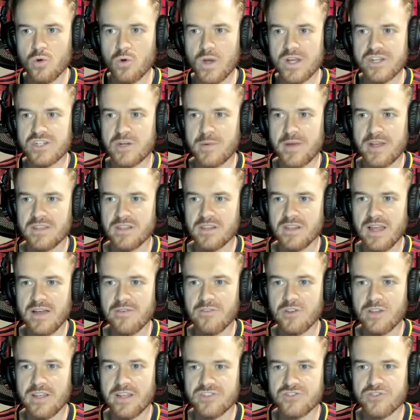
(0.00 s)
question about the
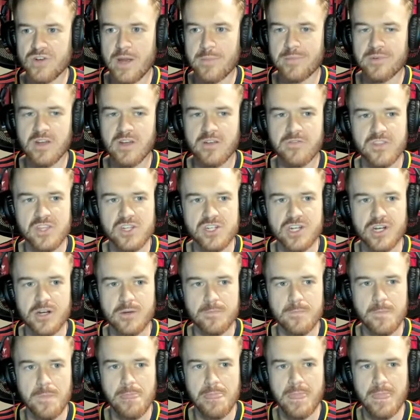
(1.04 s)
level has dropped off this year.